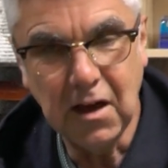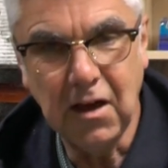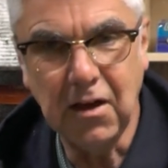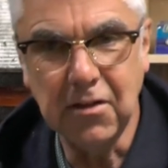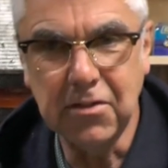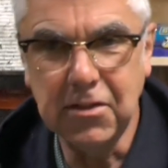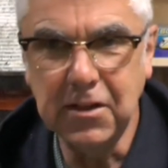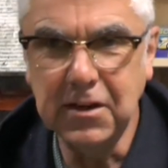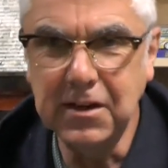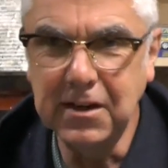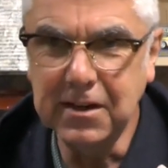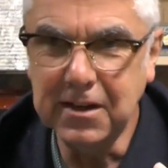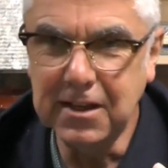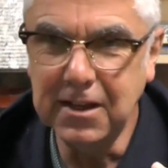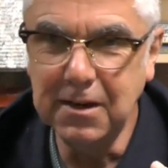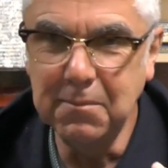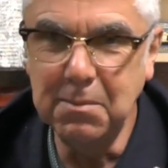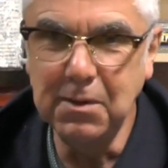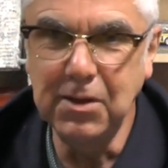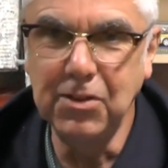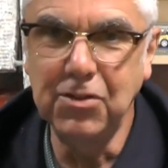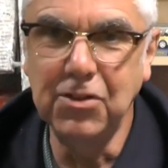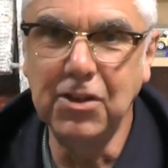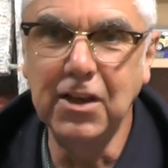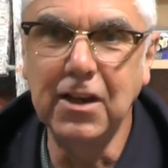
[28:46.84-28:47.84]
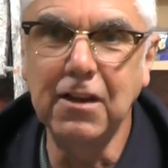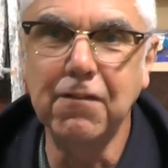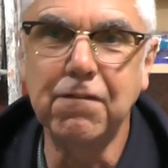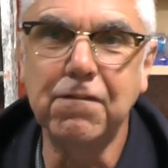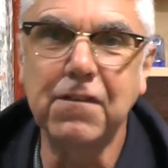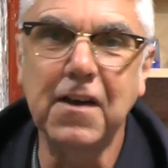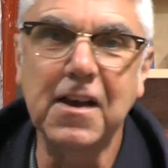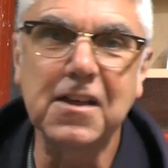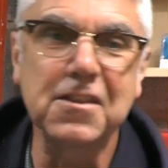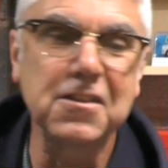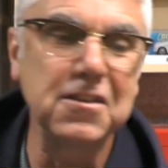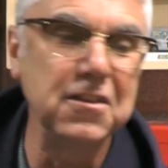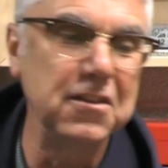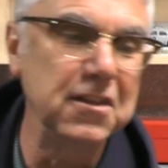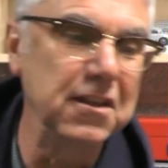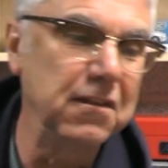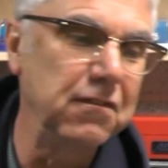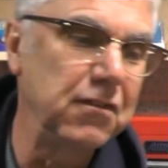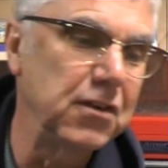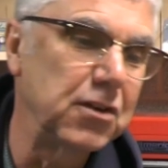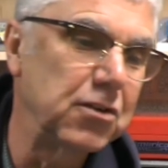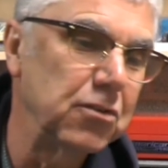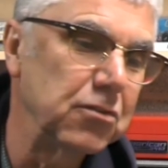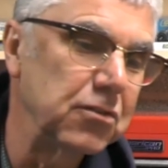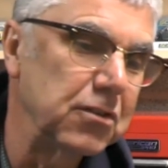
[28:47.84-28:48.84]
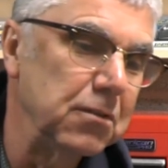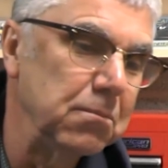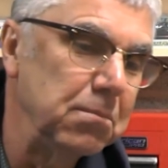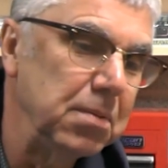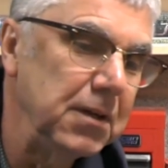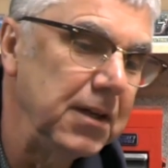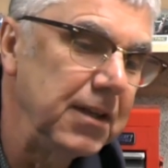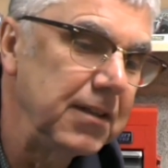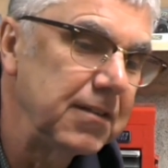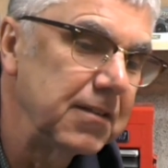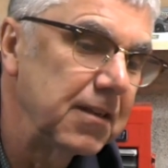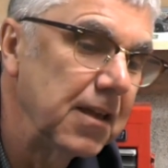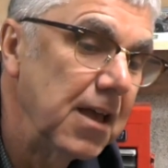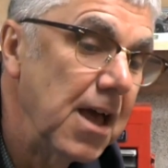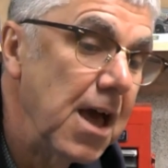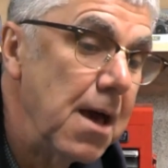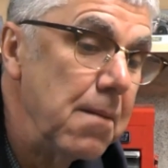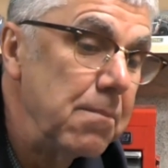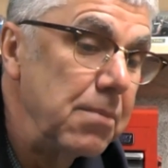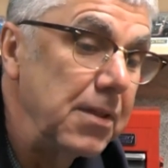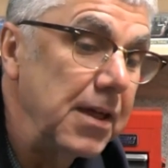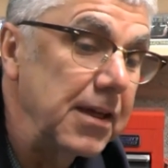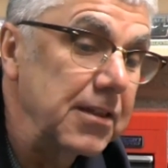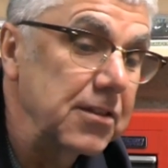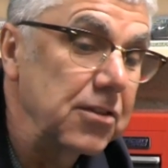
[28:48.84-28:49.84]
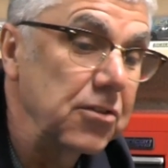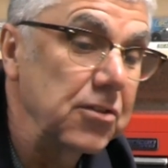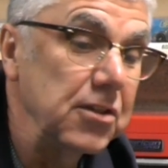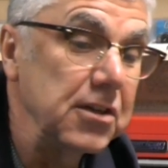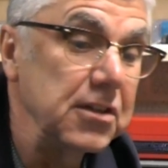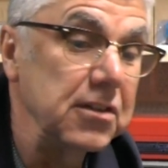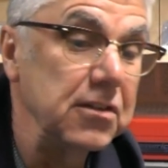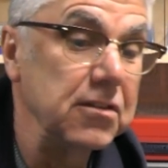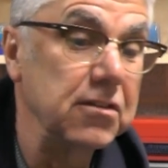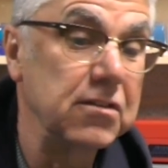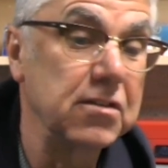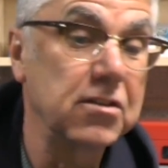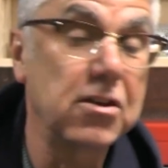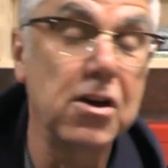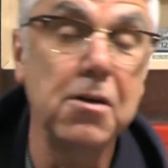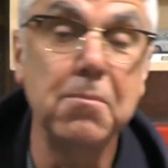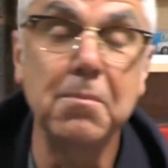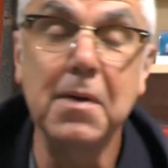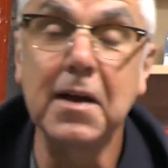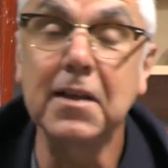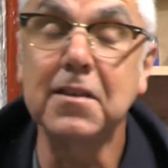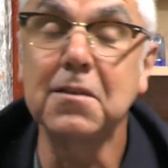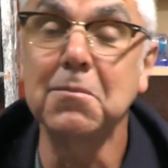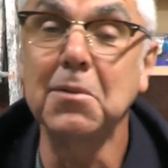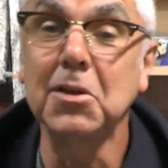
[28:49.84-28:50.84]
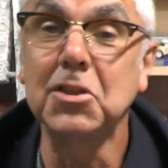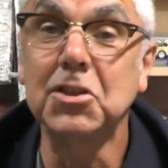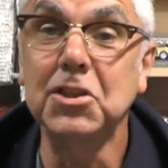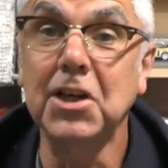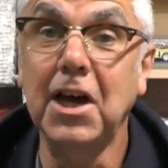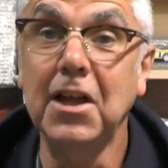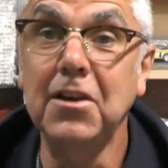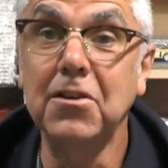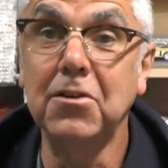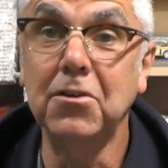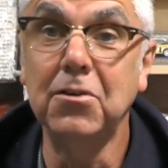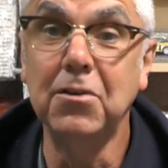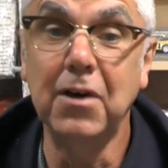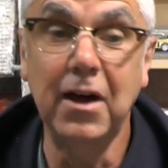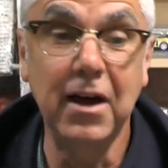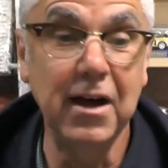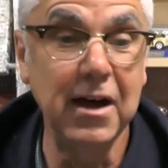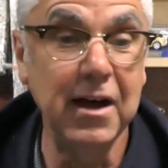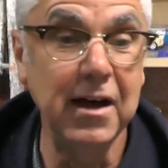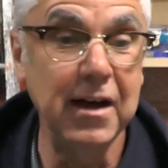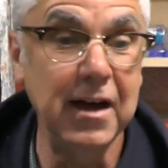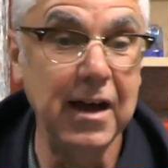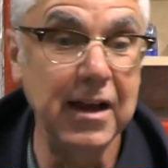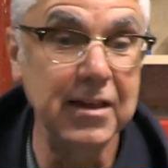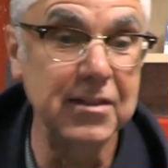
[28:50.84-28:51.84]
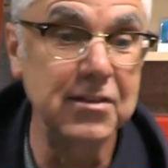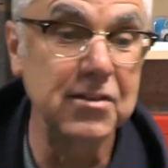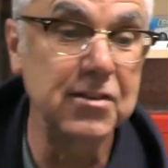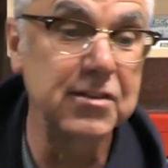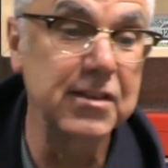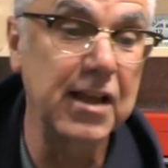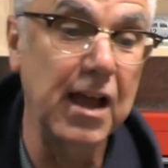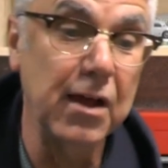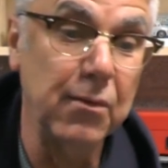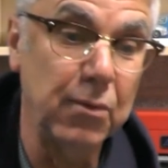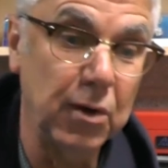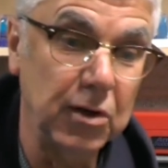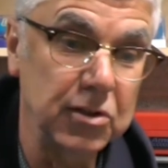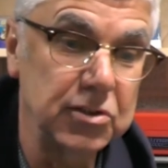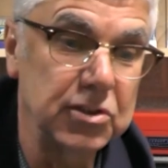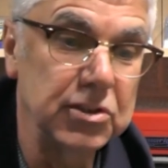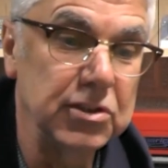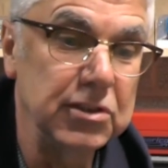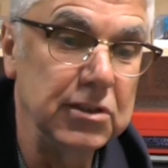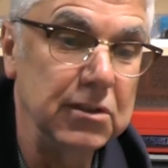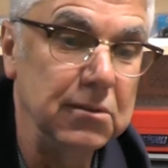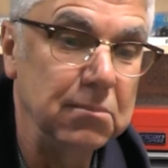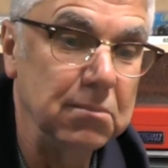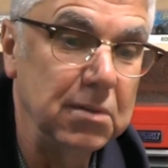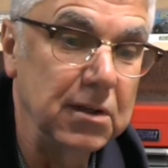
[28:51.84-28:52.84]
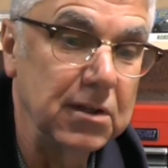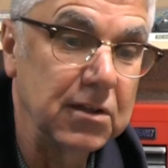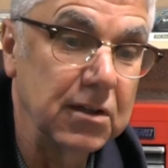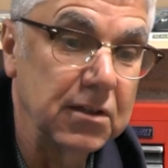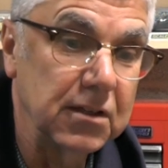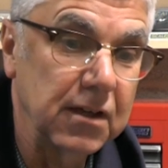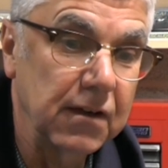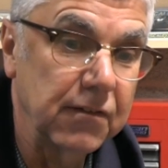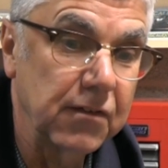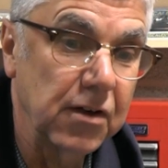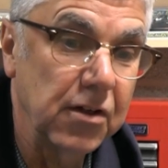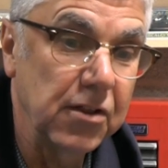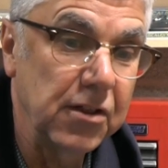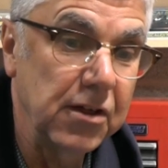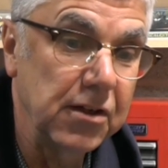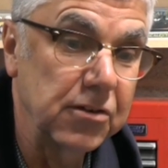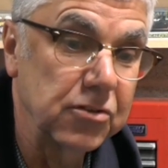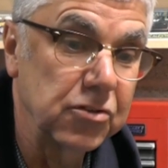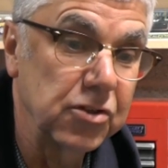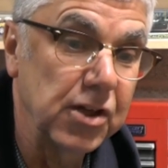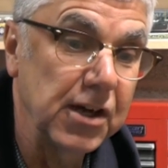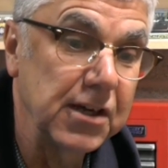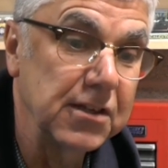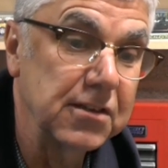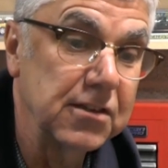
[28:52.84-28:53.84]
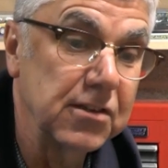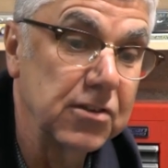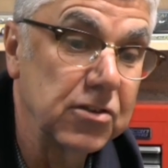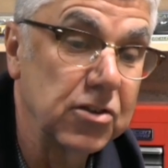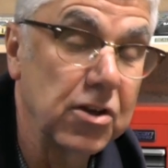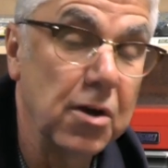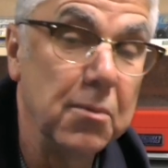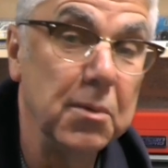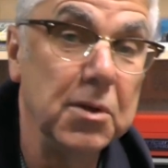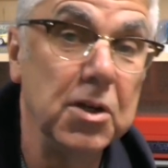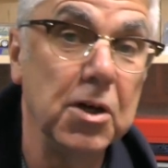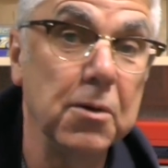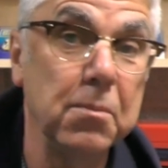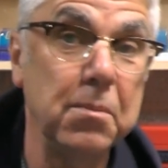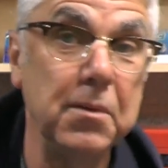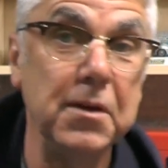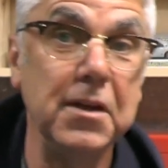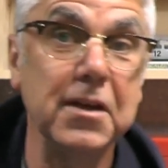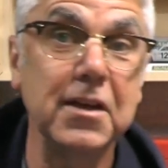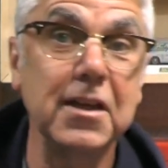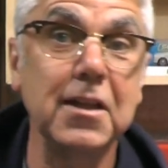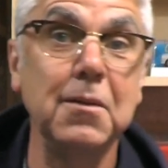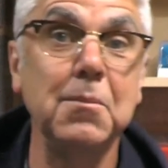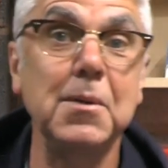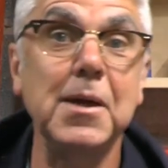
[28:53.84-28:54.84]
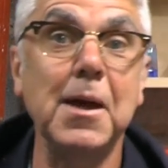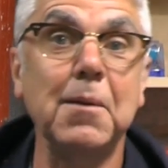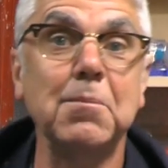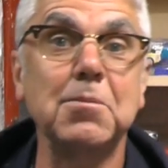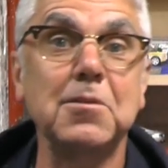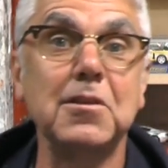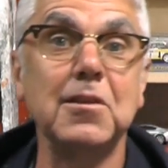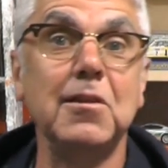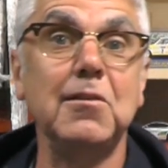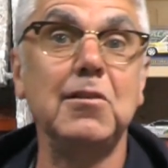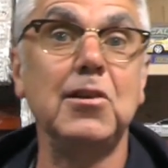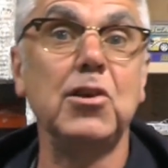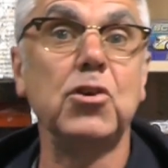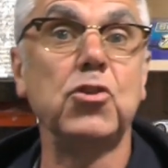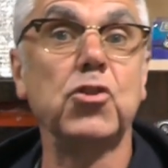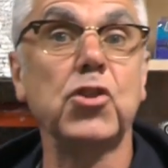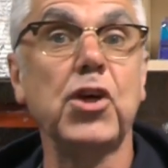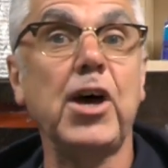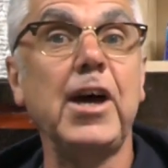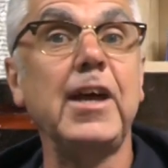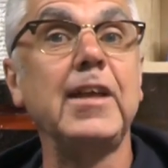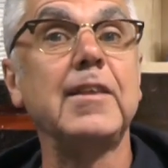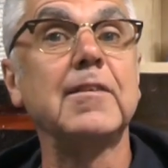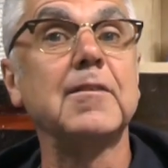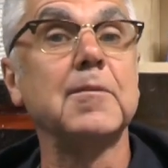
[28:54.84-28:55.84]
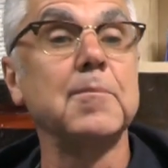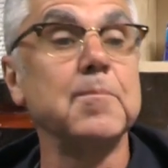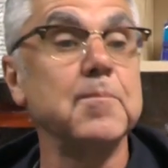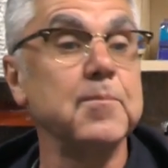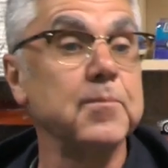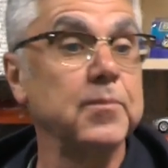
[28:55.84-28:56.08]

think they're going to be really fast and difficult to beat, but that's the reason to come back to my channel and stay watching, because I've got those races coming up and they're going to be absolutely great.